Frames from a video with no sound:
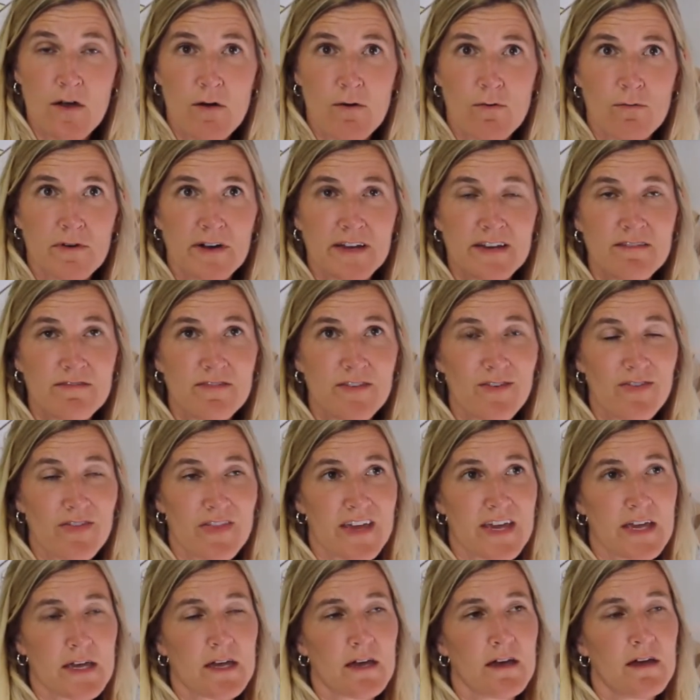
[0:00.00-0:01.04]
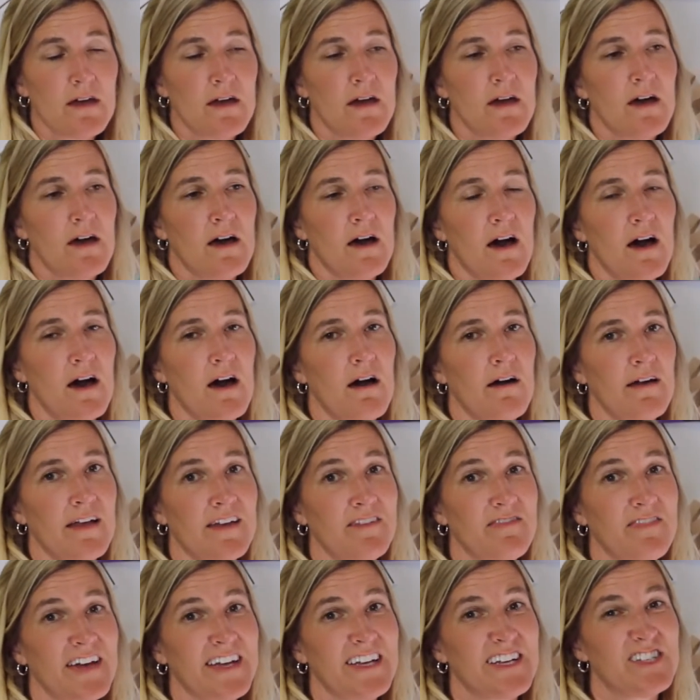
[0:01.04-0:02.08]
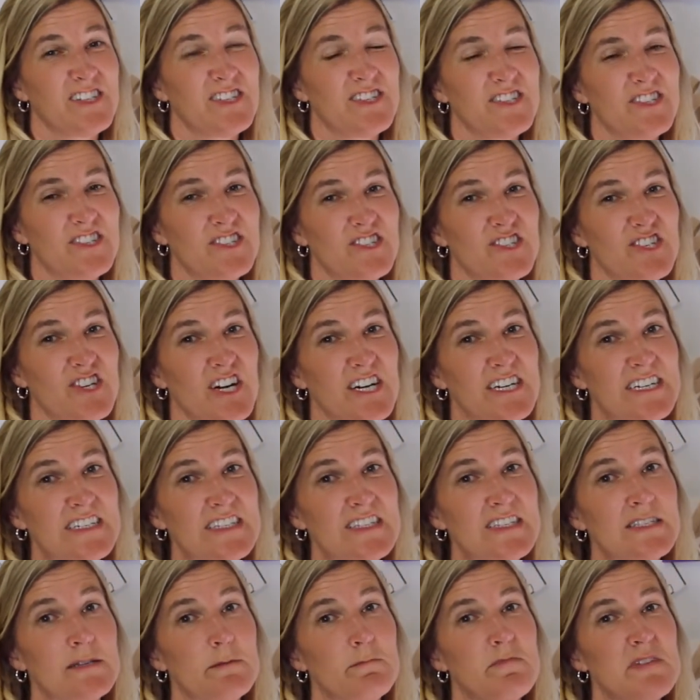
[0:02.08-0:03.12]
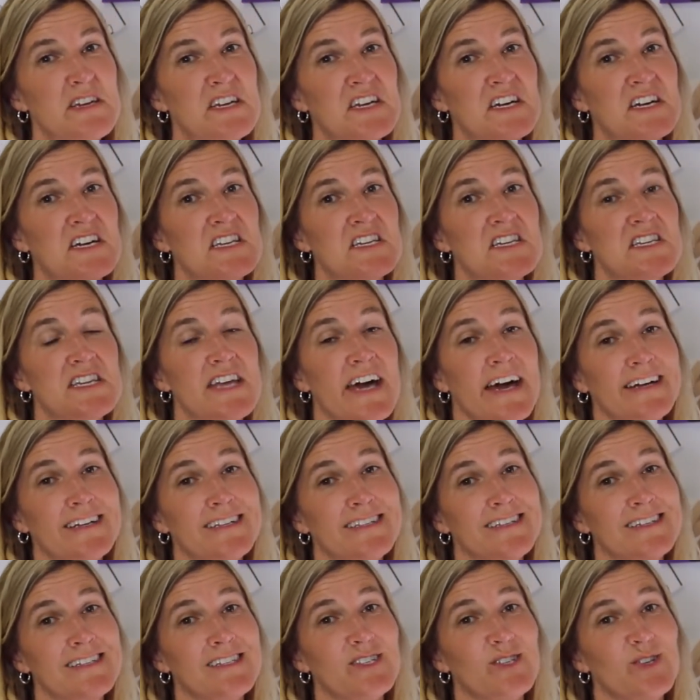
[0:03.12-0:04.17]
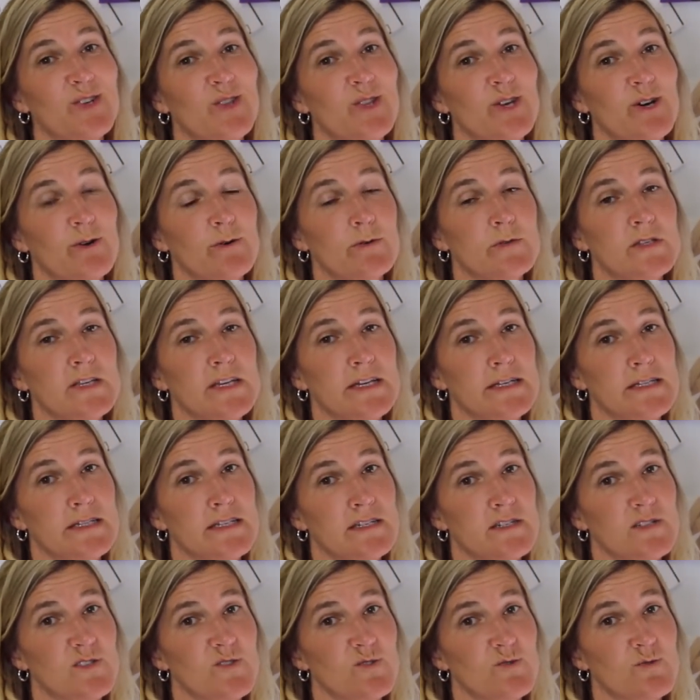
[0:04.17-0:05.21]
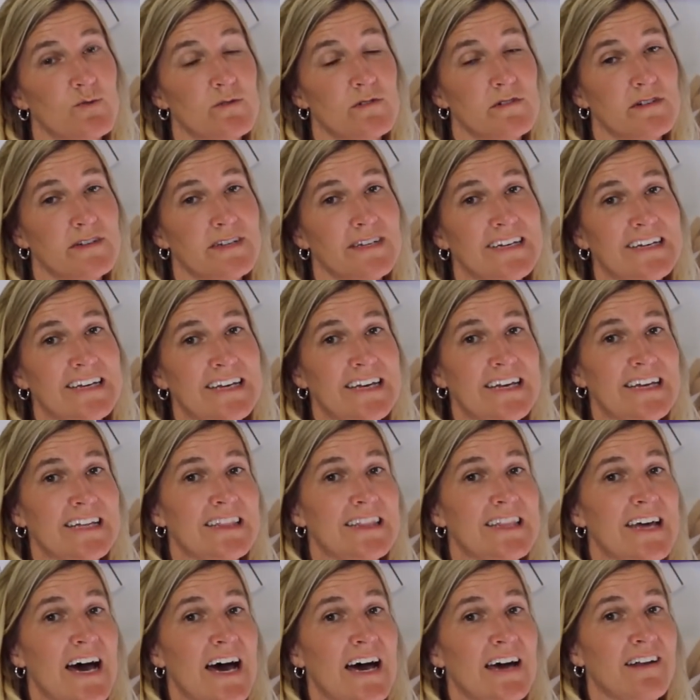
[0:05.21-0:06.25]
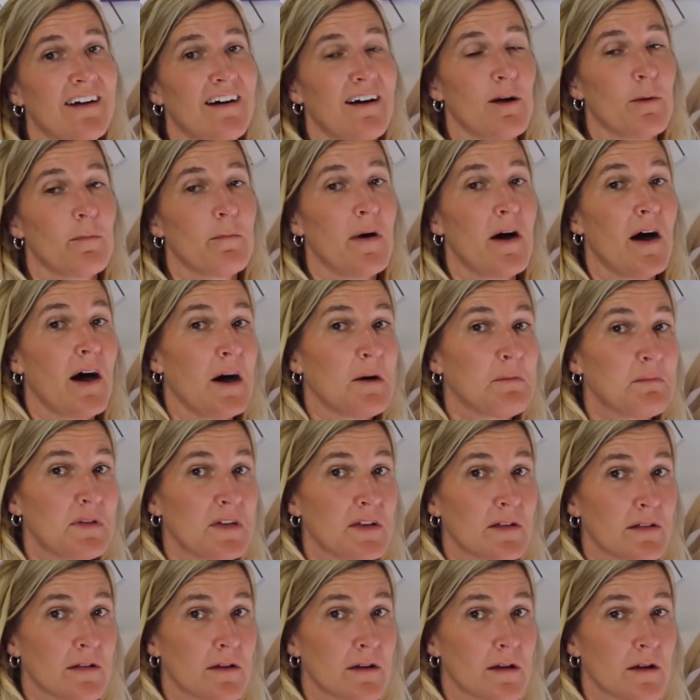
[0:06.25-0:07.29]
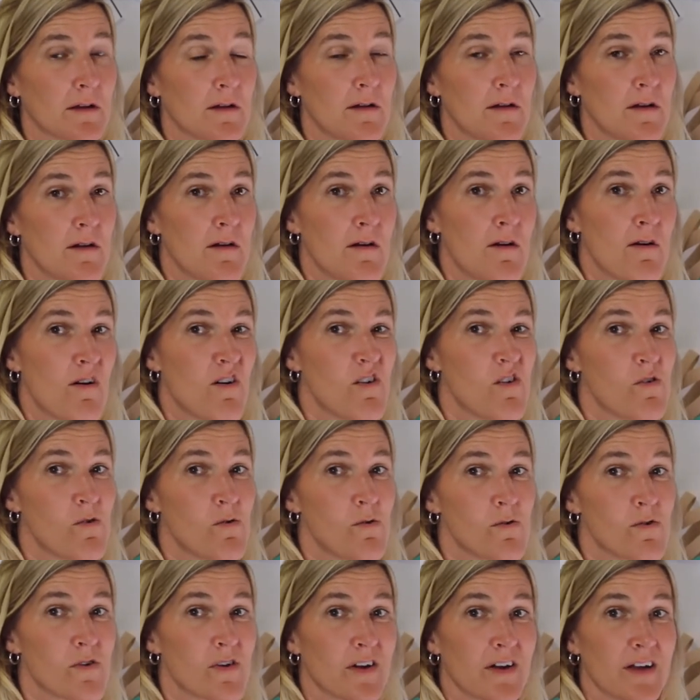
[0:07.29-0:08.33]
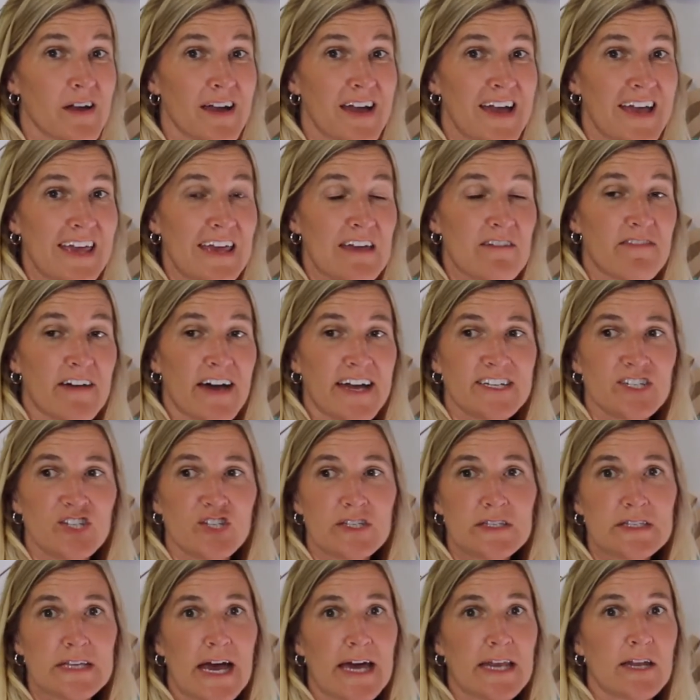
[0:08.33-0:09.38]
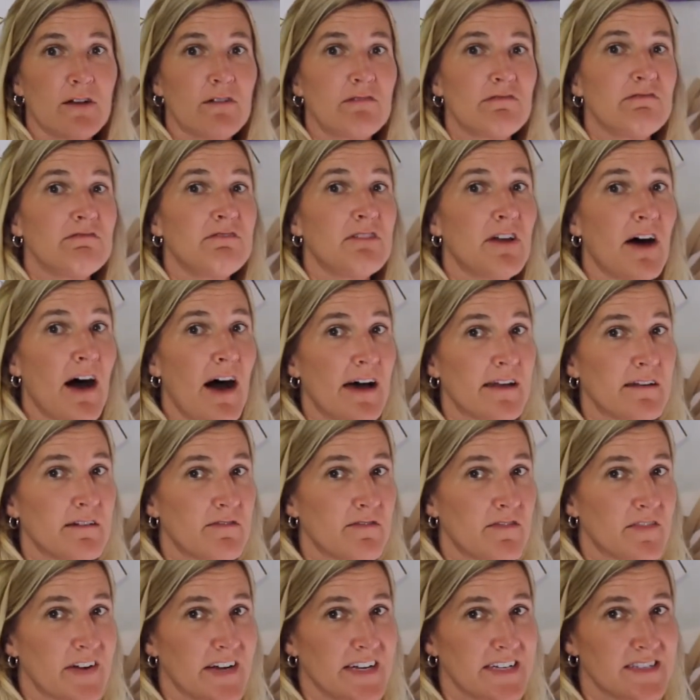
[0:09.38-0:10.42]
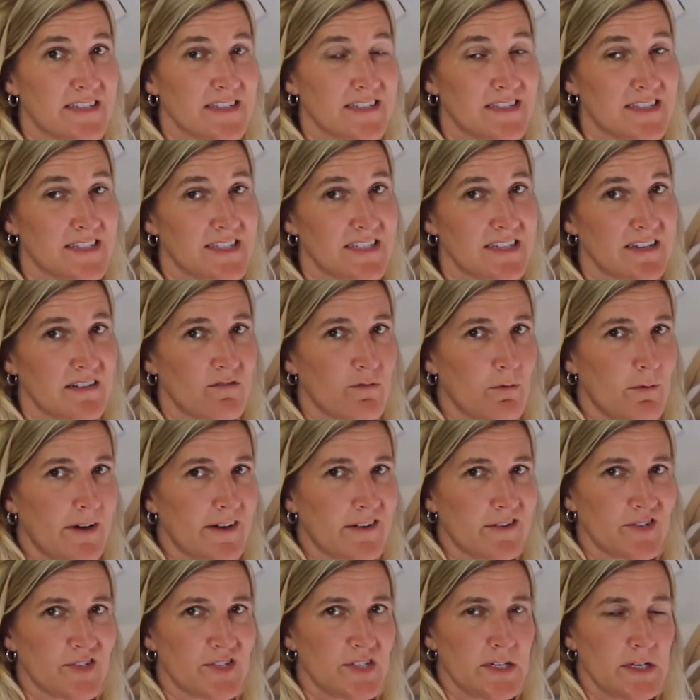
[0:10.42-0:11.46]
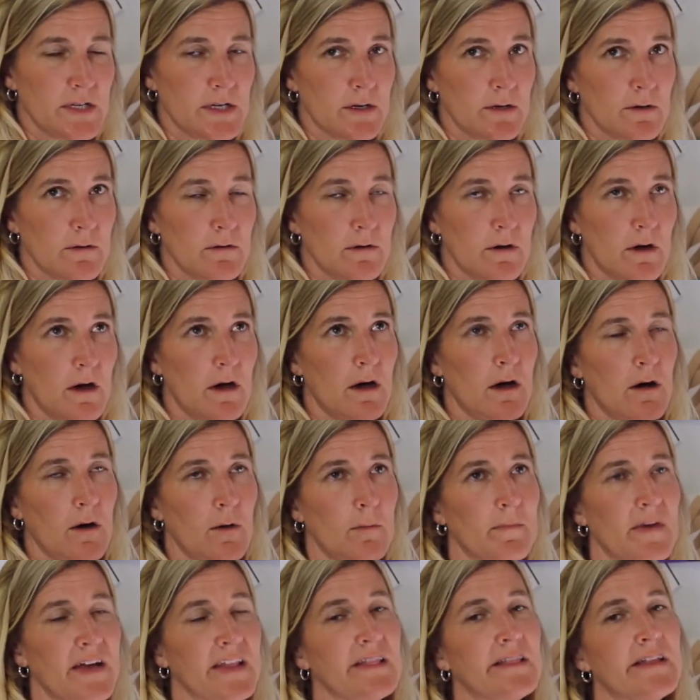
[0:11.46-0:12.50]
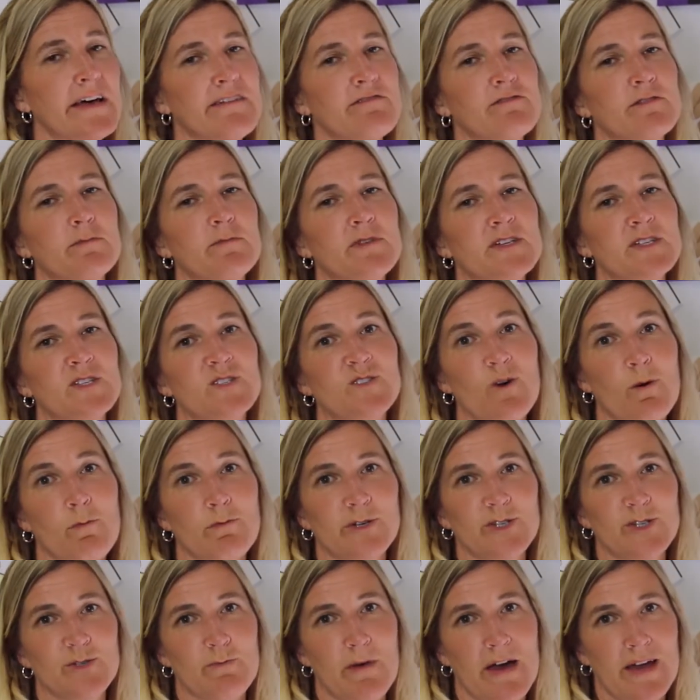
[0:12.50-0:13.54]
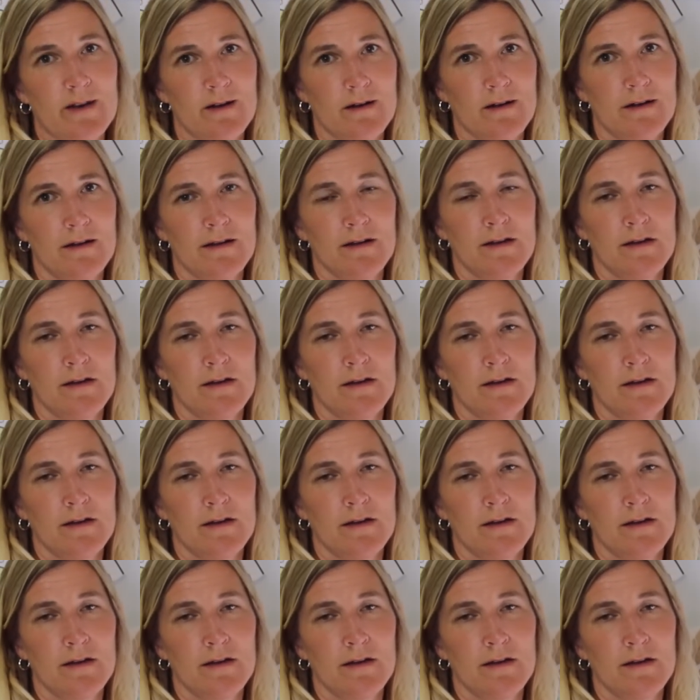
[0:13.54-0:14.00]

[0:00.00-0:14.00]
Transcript: What if you think, if I could just be connected to those kids at school that are popular, or if I just had a lot of friends instead of one or two, my life would be so much better.